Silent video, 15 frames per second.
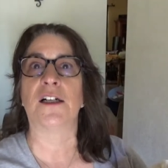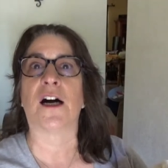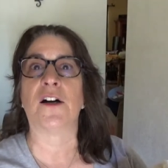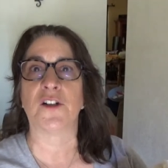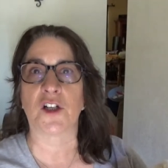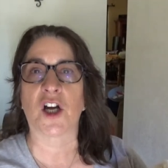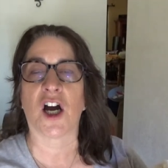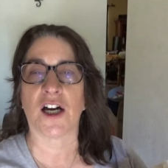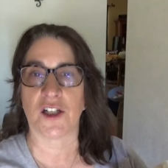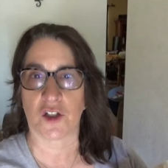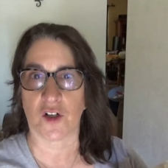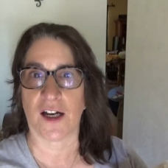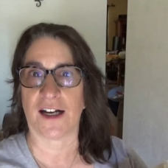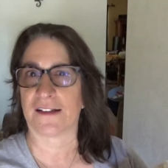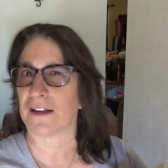under
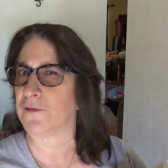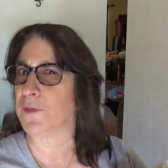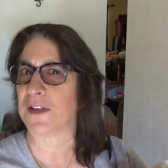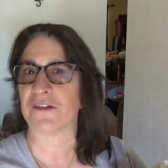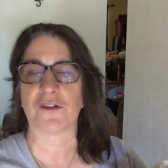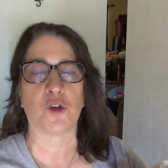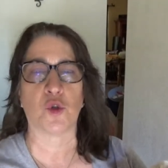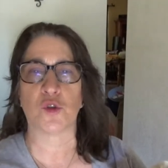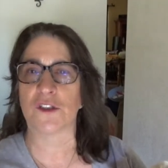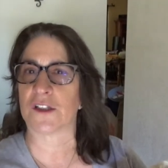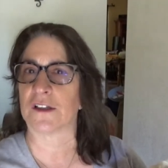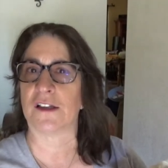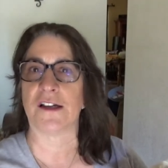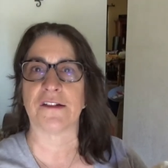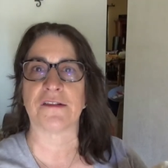contract, have been sold in
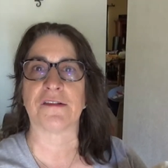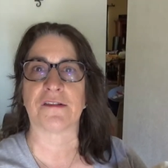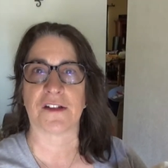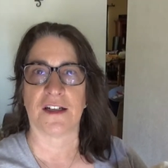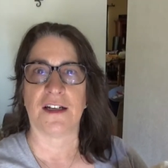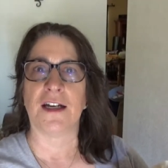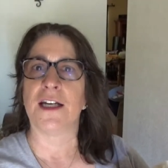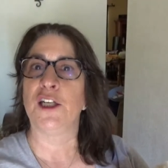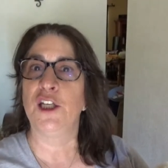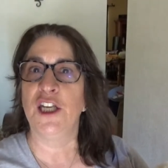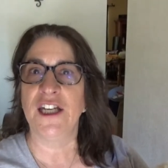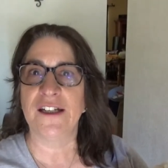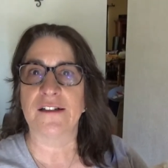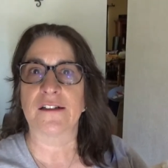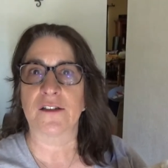the last
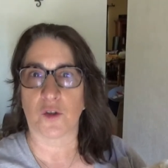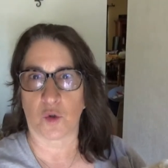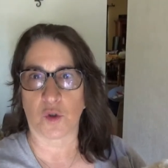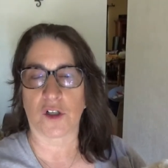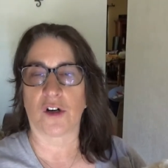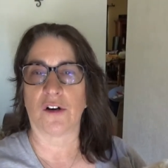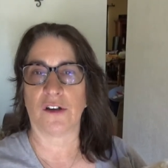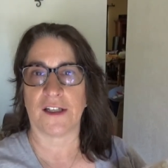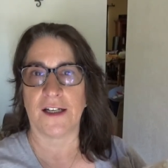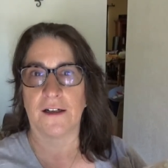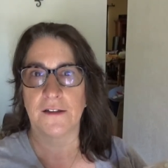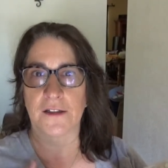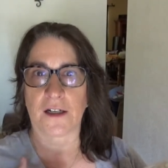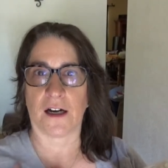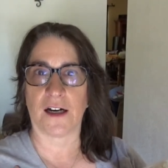year or currently
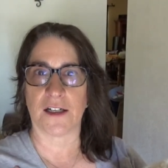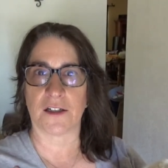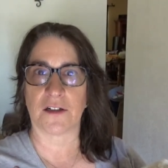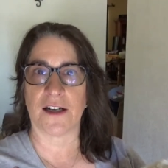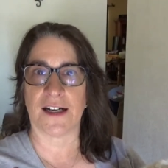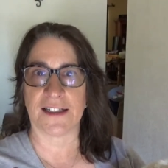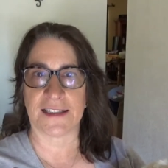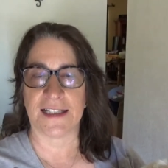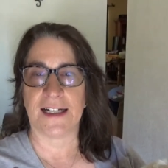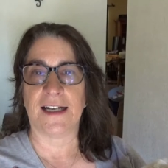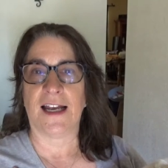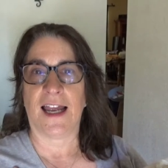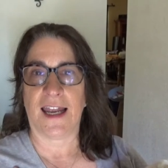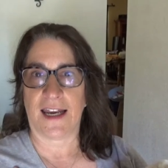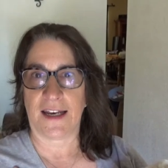under contract,
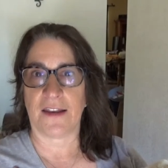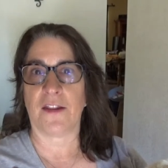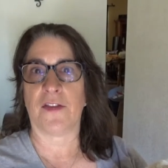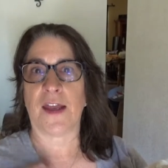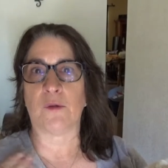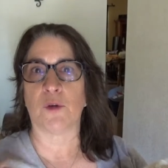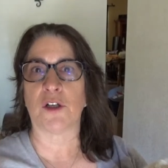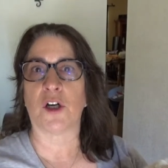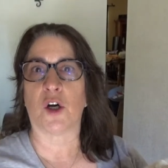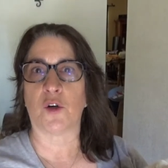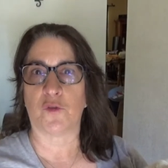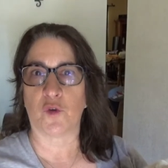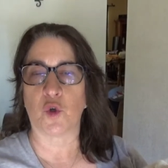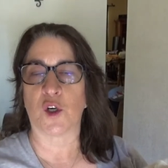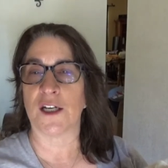and they will go
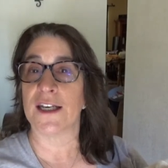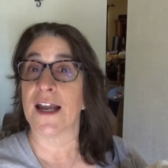for it.